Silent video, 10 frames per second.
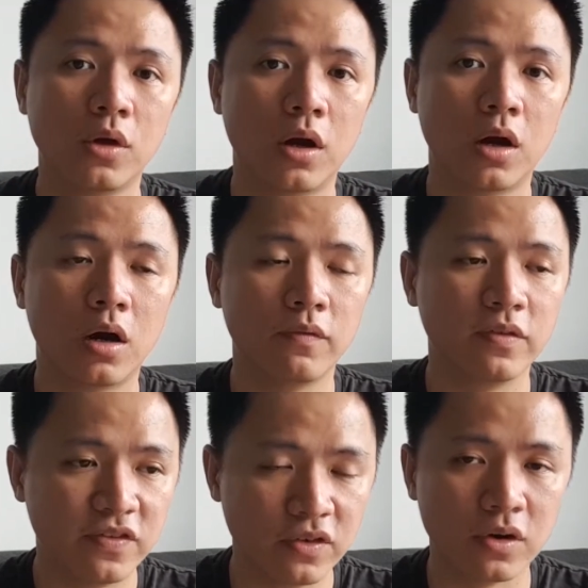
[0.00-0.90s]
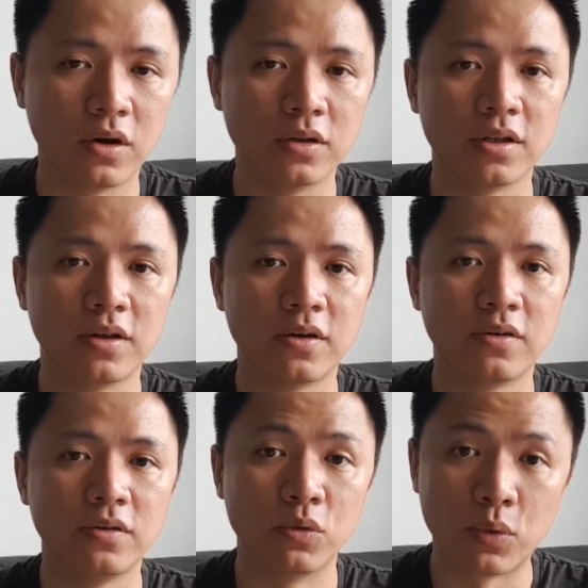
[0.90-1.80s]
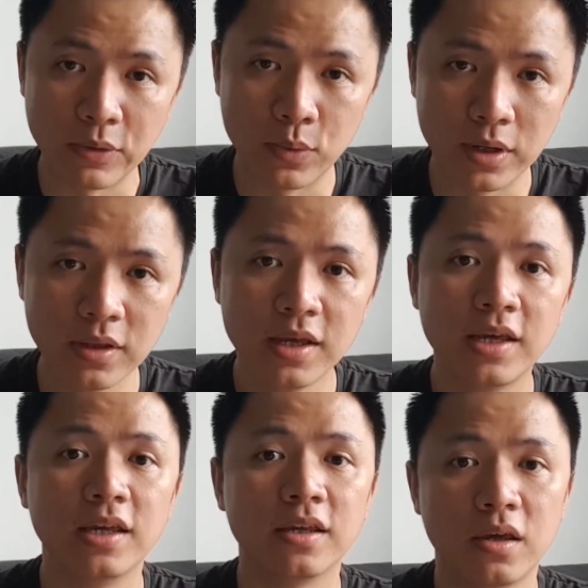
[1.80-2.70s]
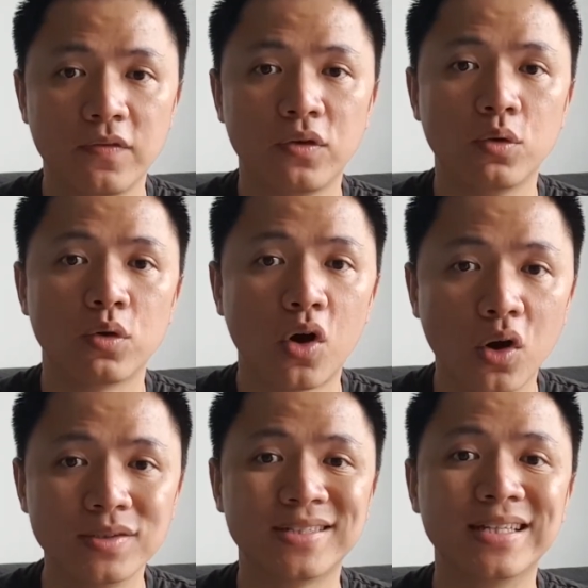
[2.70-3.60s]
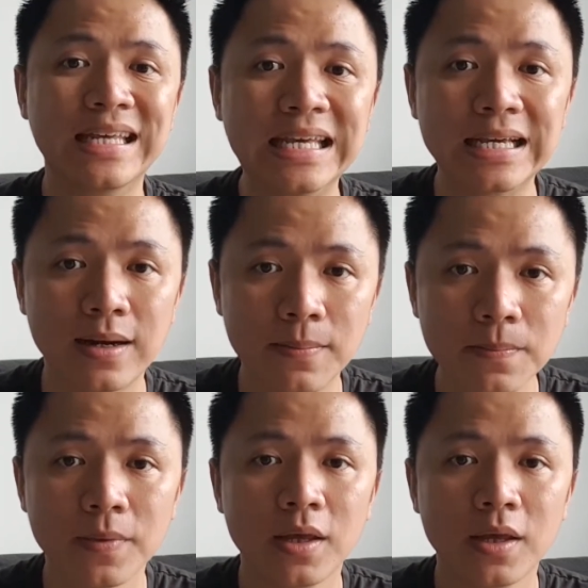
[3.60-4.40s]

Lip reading: If you got the right one, it gives you constant income.